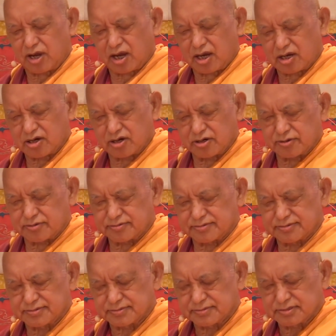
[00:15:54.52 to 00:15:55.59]
curve,
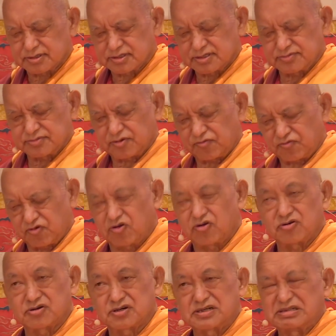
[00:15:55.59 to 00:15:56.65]
if you
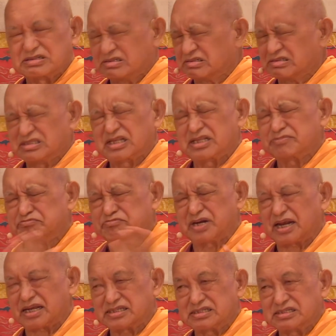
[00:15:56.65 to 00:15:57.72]
fall, then it
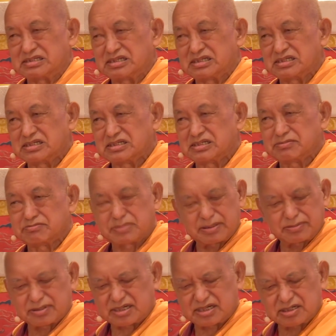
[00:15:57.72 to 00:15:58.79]
breaks.
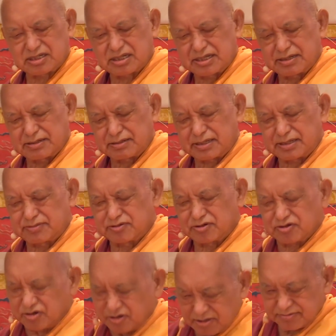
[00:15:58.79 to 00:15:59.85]
Paper can. If you
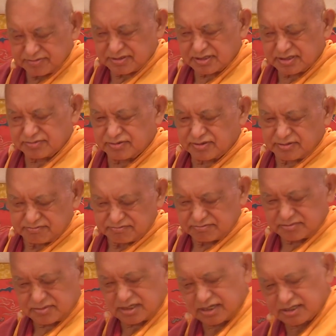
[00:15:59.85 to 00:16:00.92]
curve,
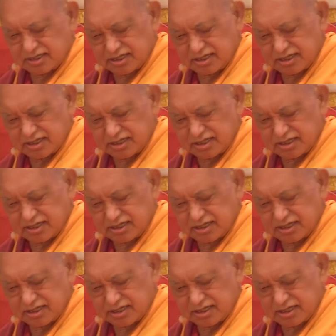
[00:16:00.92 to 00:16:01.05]
like